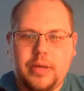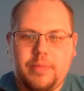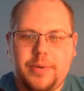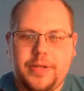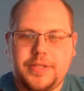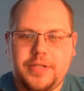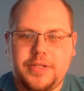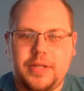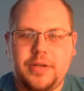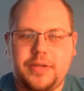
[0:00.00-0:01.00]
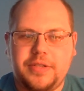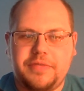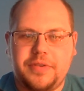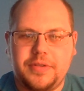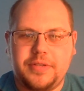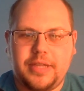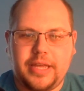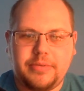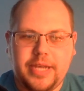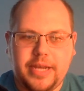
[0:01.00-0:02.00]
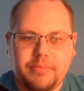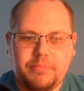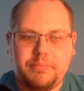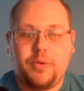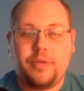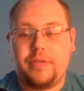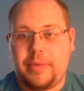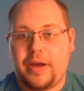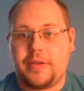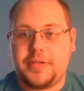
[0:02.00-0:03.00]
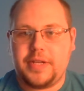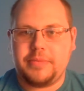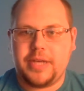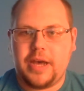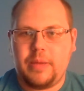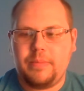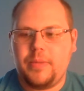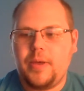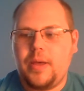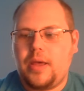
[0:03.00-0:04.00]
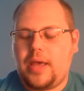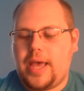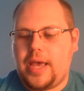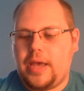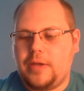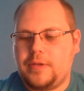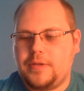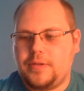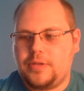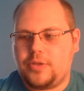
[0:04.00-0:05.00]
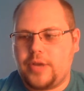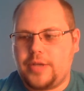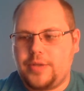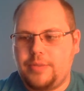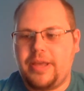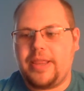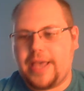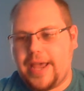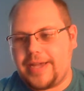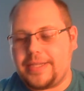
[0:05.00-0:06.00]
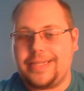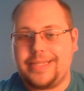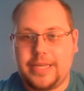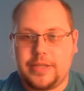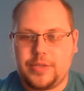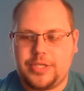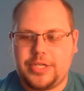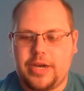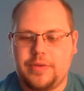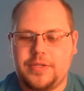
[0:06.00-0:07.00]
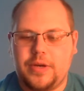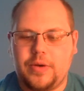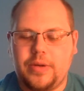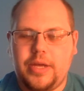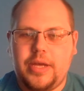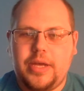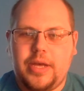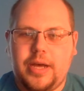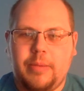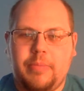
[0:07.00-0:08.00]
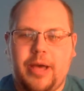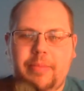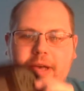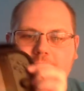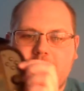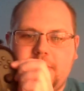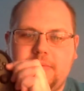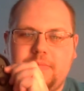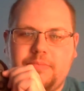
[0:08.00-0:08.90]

But it's just a little difficult to like take both of them out at the same time and trying to bend the case and then take the switch out. So I might just